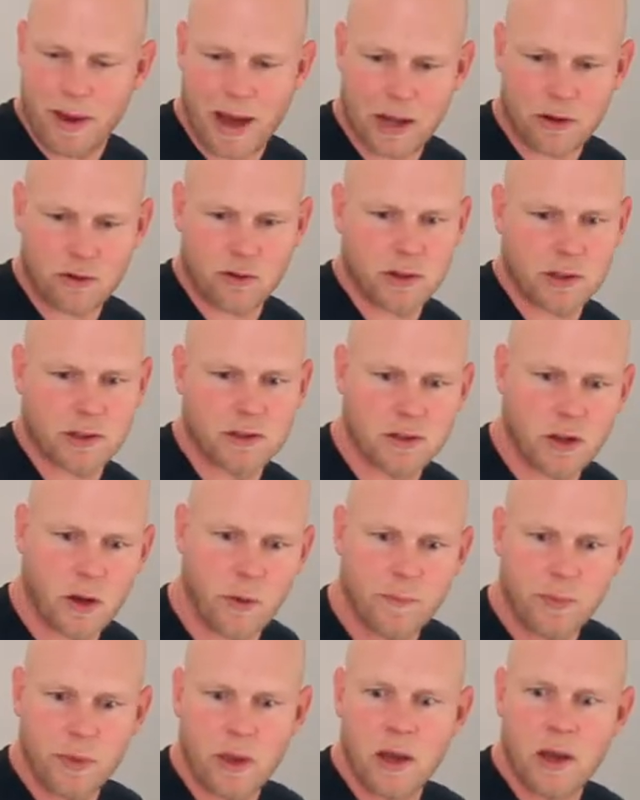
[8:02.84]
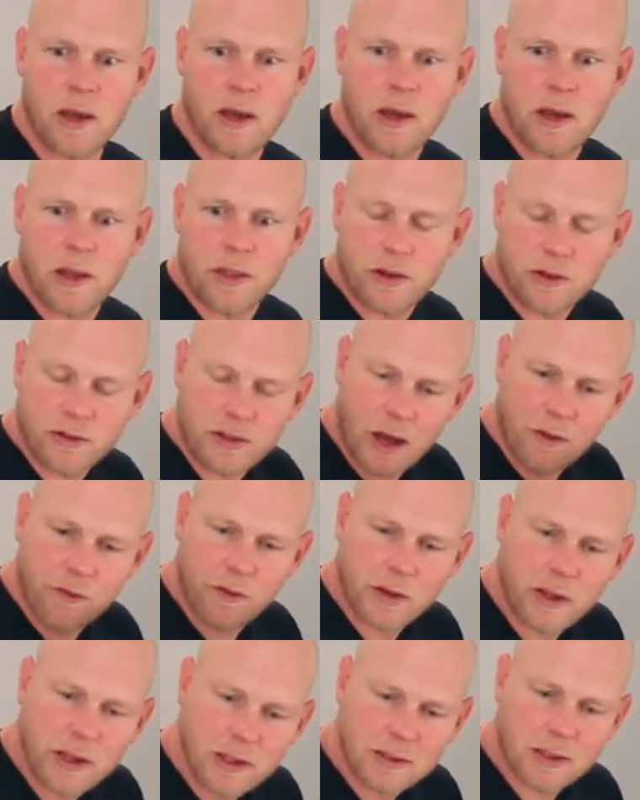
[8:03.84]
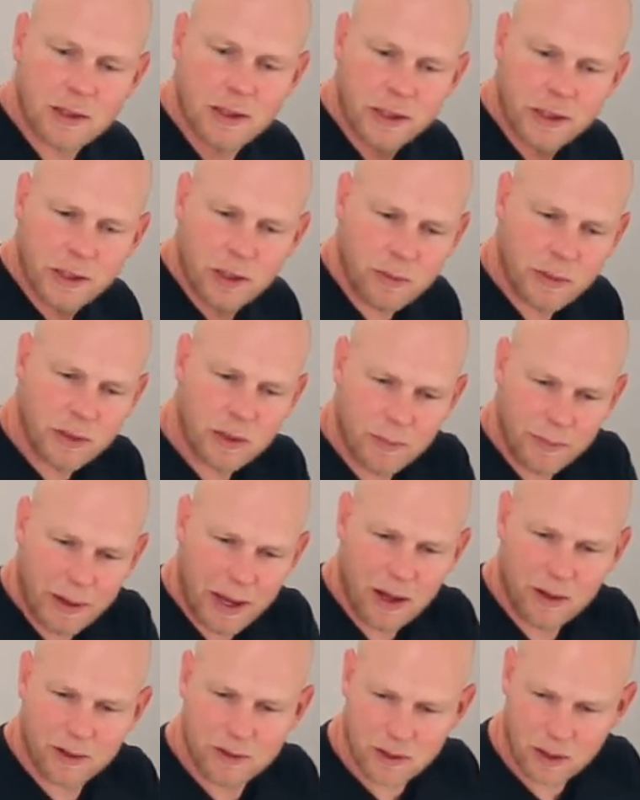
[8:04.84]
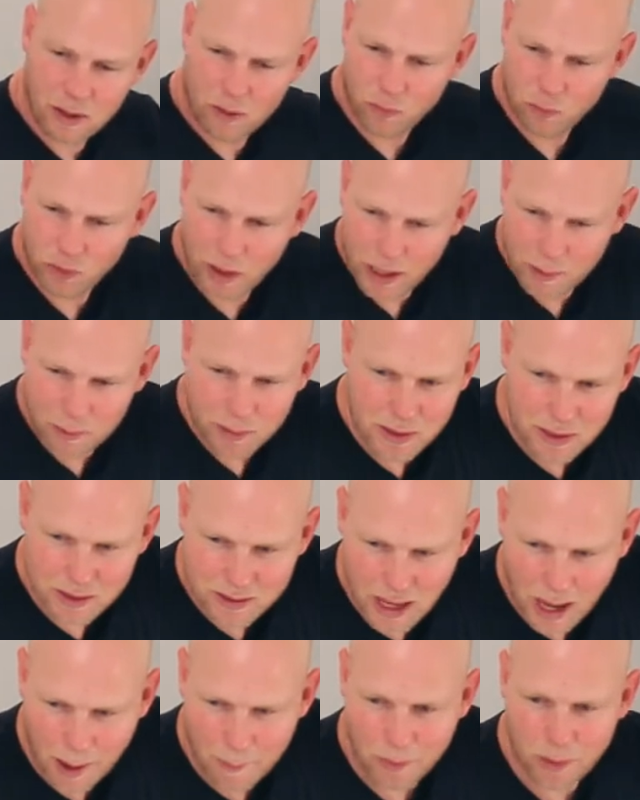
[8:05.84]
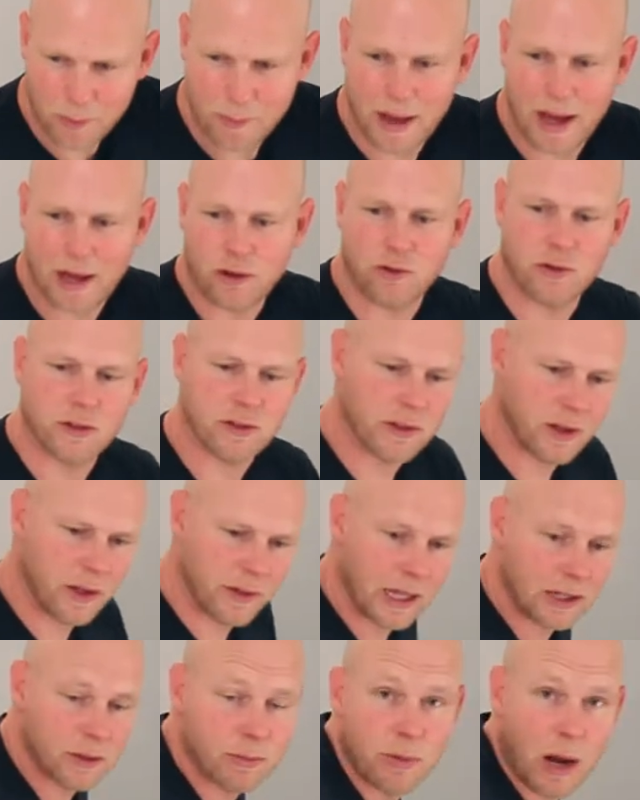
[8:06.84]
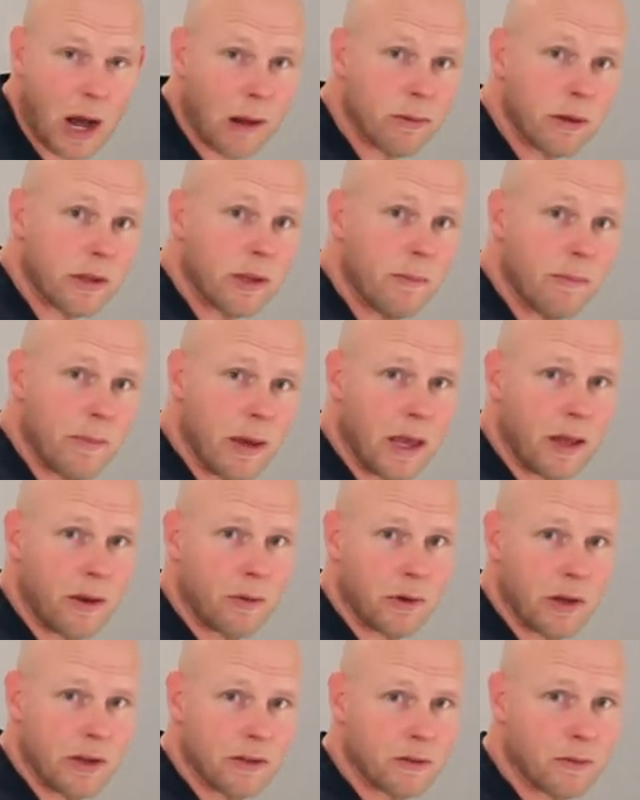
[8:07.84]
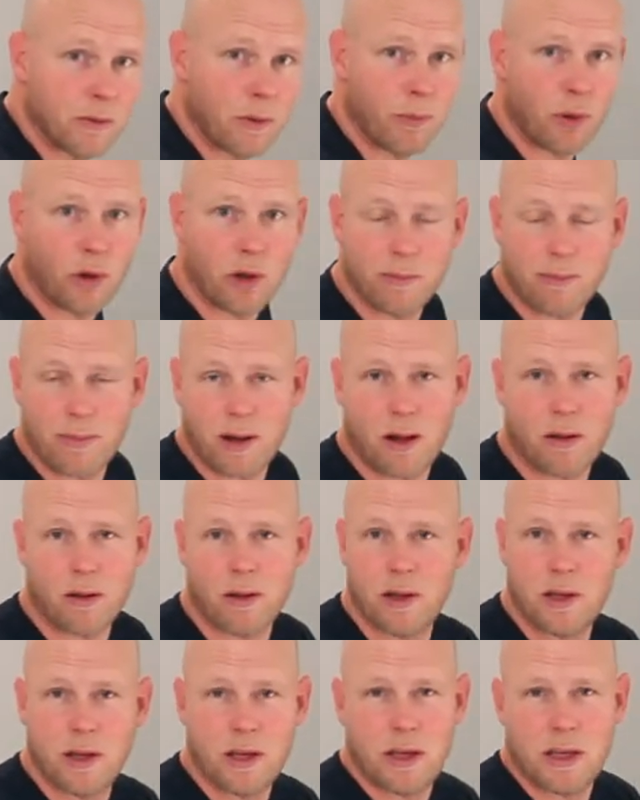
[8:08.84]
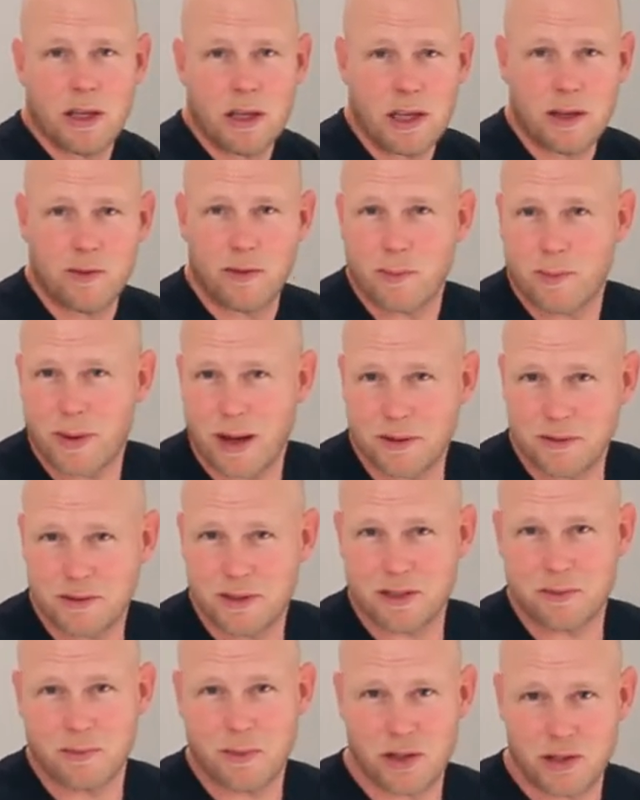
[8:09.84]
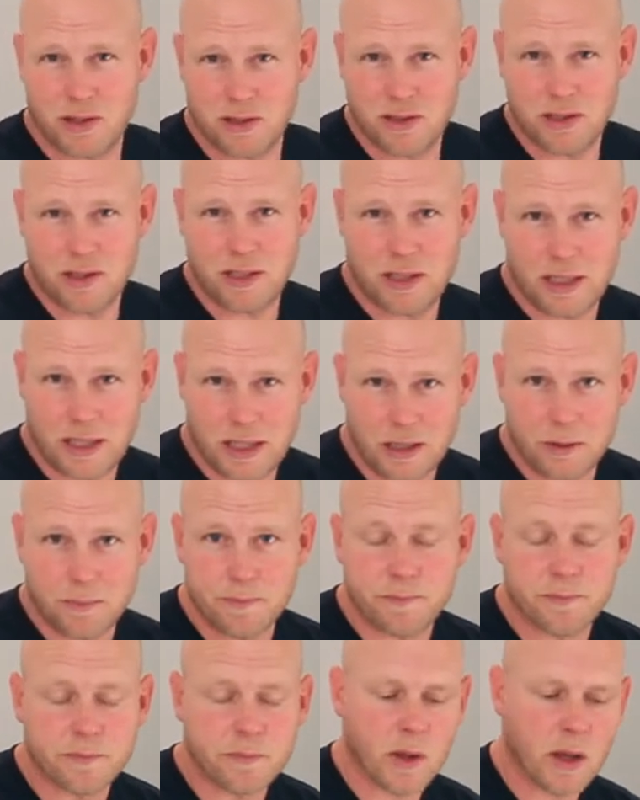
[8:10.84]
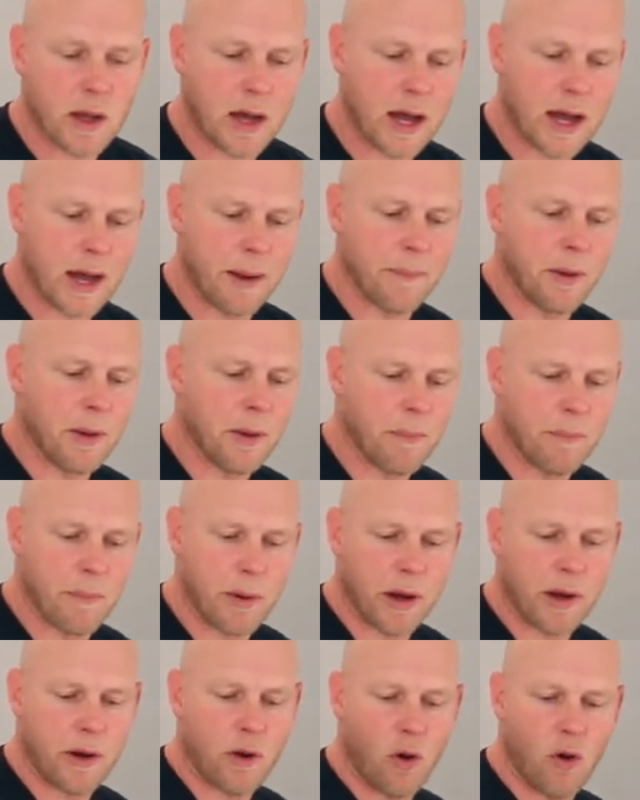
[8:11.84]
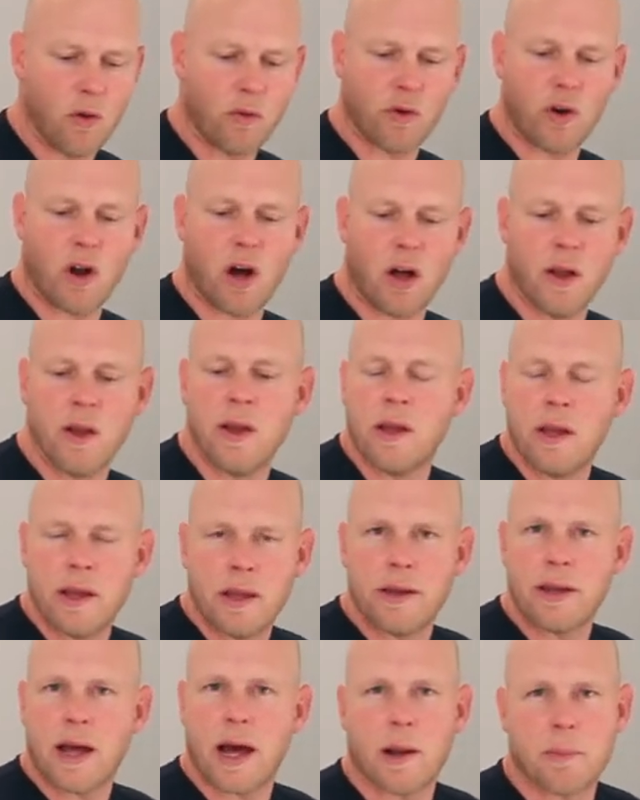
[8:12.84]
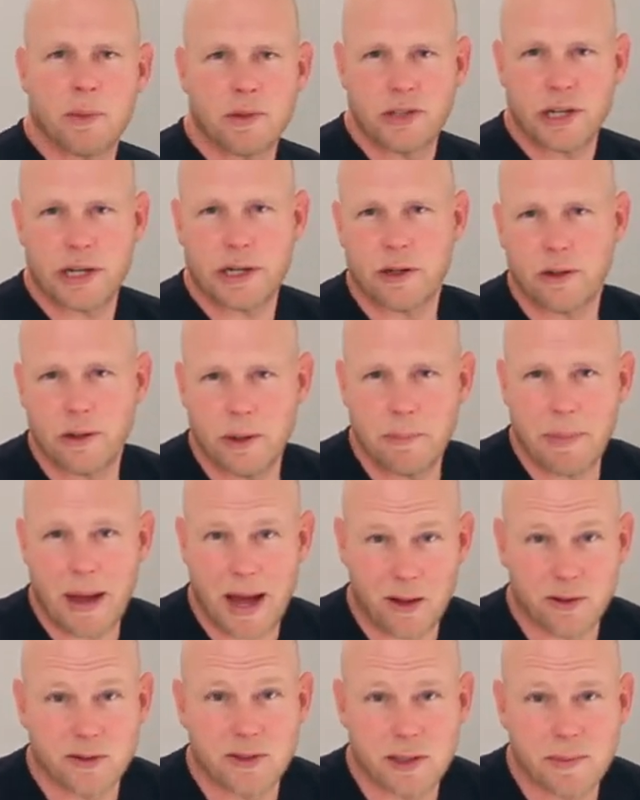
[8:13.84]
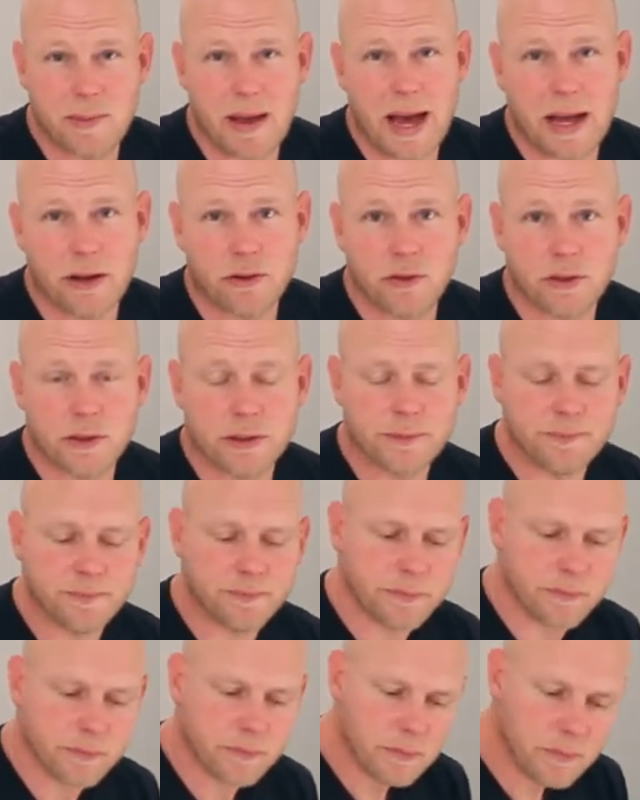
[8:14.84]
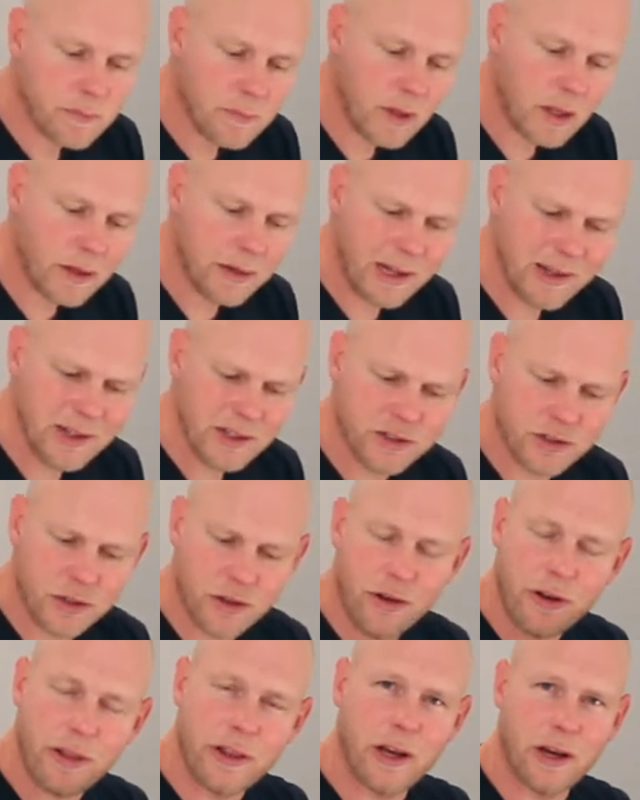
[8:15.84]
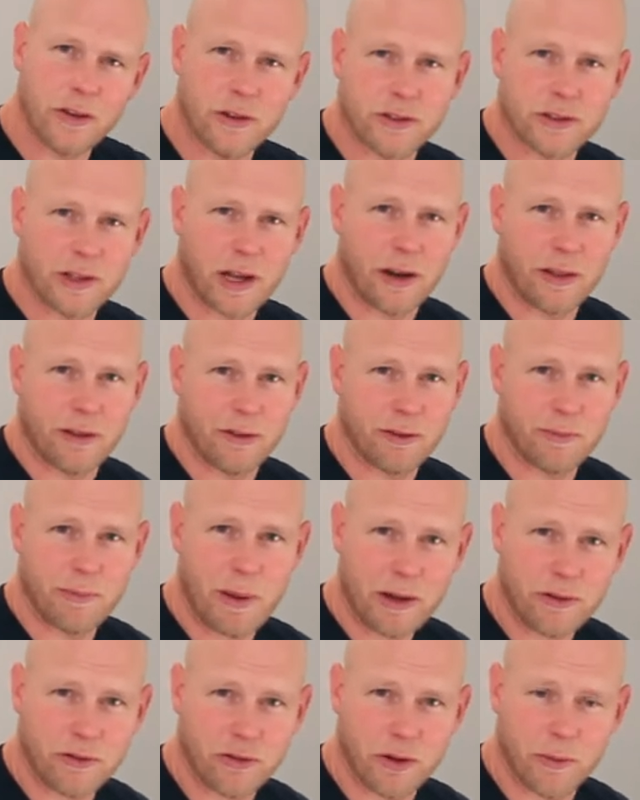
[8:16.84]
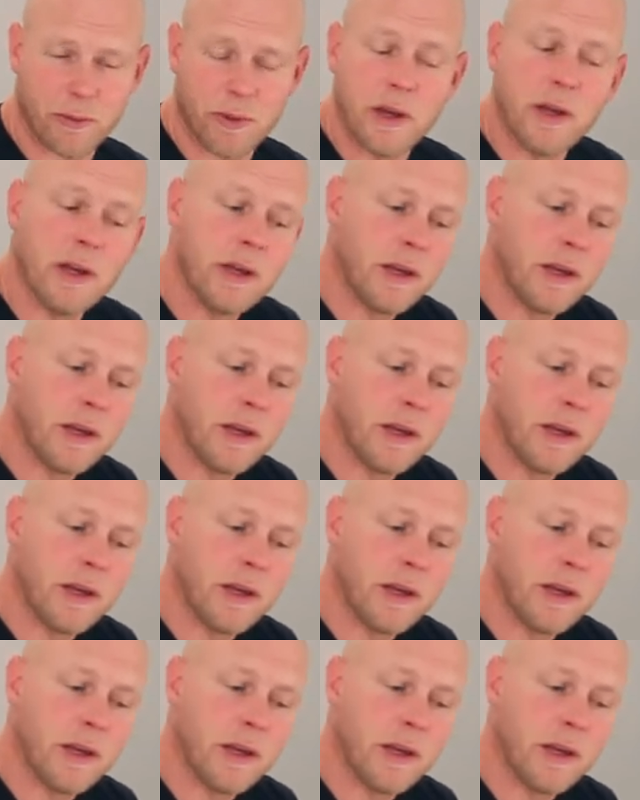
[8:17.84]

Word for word: mattress. So there definitely is a little bit of bounce right up at the top of the mattress, and that's probably the main reason the bowling ball even bounced as much as it did. But overall, not a particularly bouncy mattress. Now let's turn to the other side of the spectrum,